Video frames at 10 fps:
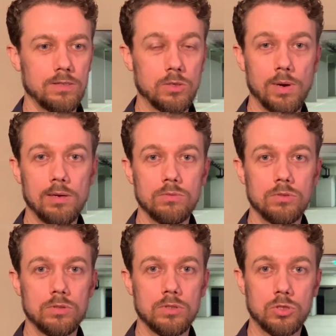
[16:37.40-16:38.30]

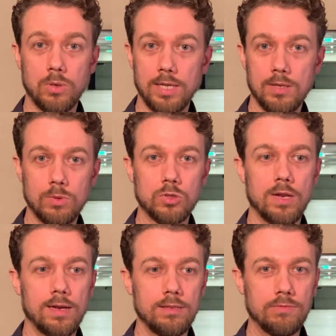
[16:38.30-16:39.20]
ground so that it will
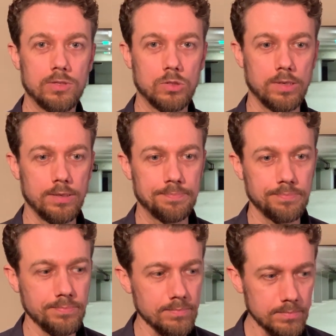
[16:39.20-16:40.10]
slide eventually.
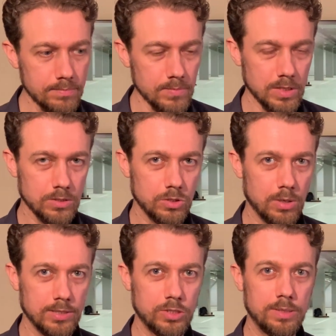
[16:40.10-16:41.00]
So
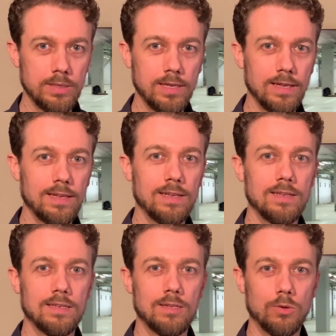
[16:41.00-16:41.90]
actually,
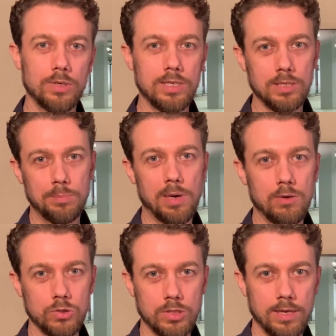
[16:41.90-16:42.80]
learning the
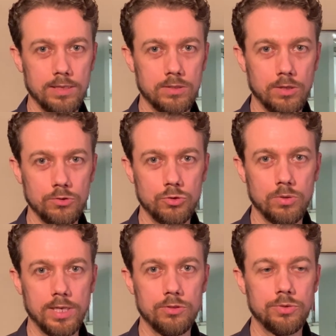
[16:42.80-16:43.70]
Powerslide lunge
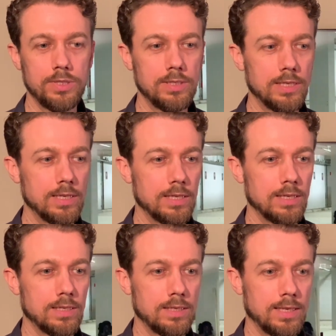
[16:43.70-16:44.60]
turn entry
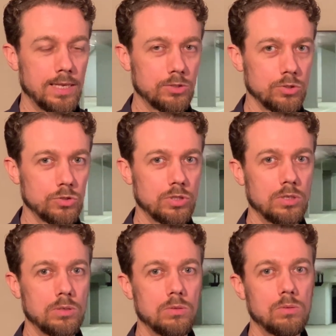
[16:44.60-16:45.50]
is
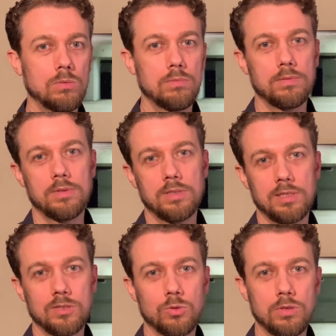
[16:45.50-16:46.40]
also
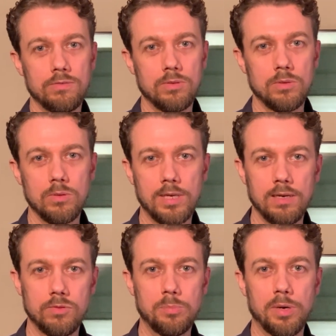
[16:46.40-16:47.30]
sort of a kind
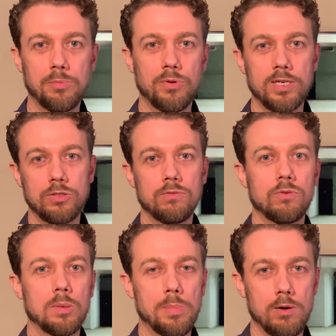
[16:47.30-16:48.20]
of a preparation
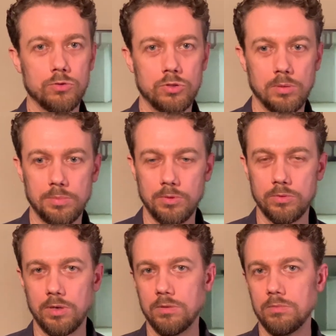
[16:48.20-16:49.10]
for the power stop.
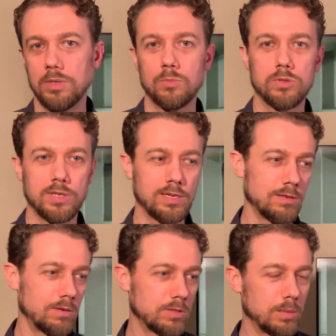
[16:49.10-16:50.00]
Although it will take a
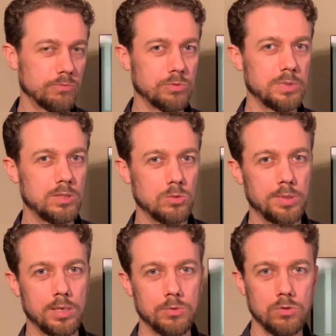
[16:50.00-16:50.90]
long time for me to
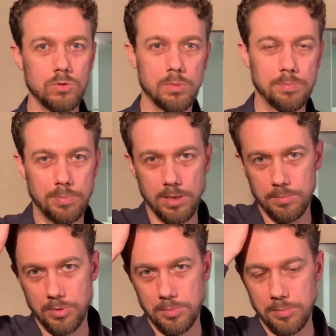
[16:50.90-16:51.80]
be able to do a
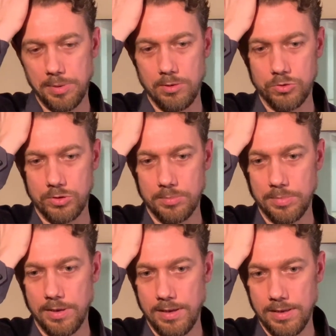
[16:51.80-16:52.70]
proper power stop,